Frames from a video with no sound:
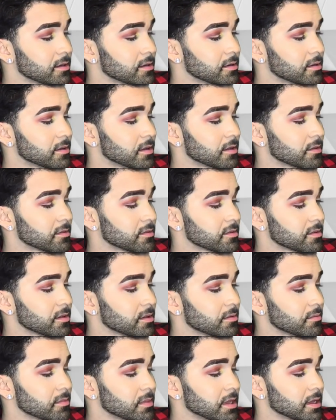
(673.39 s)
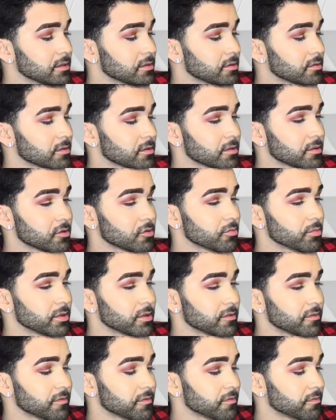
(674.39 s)
It does seem like there's a little
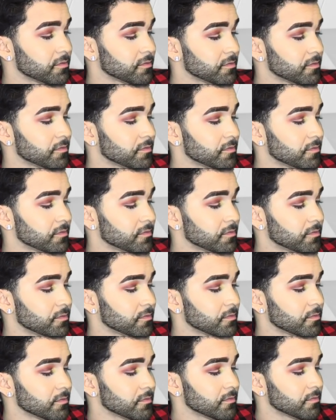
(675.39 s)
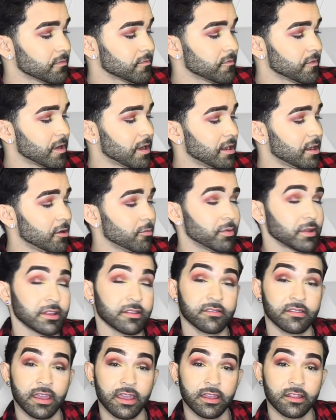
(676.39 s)
bit of fallout, but
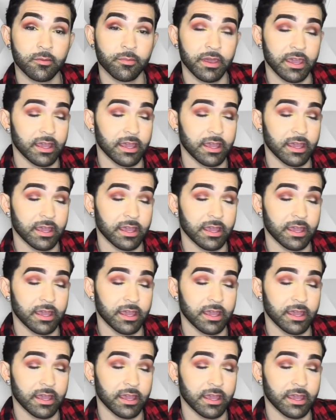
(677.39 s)
it's staying in the